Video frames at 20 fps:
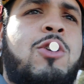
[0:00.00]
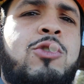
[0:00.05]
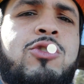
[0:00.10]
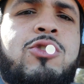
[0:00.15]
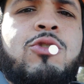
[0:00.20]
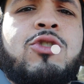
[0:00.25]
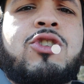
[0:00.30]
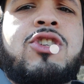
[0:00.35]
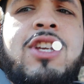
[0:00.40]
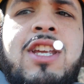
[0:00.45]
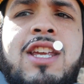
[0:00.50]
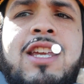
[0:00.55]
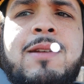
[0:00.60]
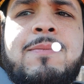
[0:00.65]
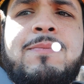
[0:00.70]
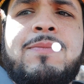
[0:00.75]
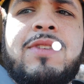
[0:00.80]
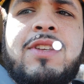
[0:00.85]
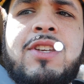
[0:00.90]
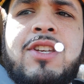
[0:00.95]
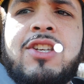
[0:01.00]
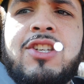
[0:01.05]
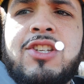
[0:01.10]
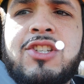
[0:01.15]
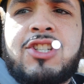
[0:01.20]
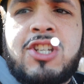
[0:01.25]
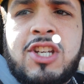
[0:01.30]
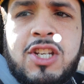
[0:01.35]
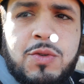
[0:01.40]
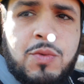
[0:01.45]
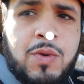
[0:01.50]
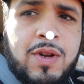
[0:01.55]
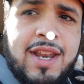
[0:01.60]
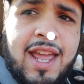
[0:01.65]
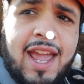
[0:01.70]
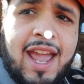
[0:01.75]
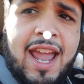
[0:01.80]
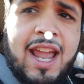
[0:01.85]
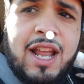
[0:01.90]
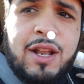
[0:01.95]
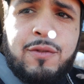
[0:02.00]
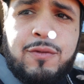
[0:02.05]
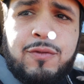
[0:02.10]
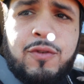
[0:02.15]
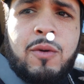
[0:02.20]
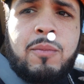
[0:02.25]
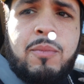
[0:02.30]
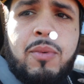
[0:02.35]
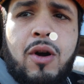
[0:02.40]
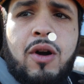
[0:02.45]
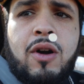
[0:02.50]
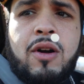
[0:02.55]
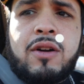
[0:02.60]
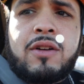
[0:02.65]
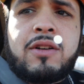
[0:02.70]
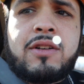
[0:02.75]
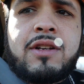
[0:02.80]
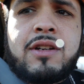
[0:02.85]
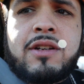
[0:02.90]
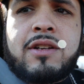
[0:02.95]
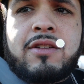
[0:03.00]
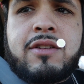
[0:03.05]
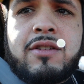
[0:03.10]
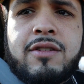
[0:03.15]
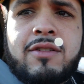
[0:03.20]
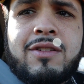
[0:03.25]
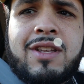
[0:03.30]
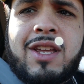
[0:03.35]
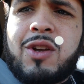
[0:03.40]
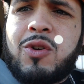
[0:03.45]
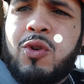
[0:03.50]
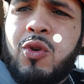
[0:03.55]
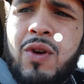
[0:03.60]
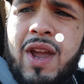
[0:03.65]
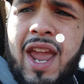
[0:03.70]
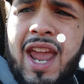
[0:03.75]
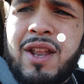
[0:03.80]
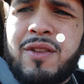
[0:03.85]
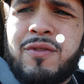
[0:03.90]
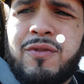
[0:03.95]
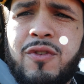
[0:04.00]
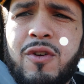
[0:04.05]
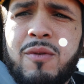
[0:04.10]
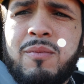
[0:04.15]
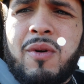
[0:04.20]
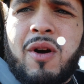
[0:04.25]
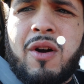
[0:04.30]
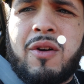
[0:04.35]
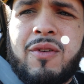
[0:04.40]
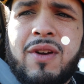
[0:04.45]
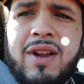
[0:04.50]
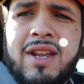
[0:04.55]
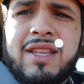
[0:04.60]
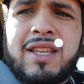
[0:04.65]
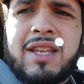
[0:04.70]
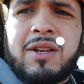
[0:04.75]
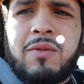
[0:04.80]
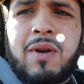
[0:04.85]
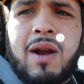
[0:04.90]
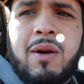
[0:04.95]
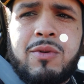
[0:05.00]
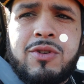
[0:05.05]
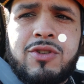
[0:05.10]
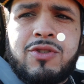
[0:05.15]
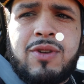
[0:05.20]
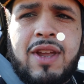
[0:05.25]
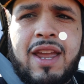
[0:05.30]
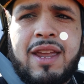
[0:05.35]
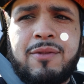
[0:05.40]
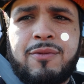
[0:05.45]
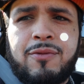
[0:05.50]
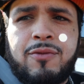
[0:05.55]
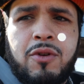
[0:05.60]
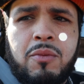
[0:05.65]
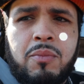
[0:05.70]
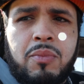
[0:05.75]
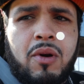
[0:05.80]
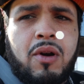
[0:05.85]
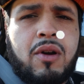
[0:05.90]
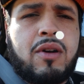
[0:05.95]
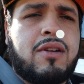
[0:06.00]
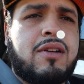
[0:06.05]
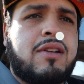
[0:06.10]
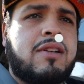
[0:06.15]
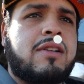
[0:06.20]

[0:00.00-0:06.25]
So she's one that hates football. Like, who hates football, right? Like, why would you hate football?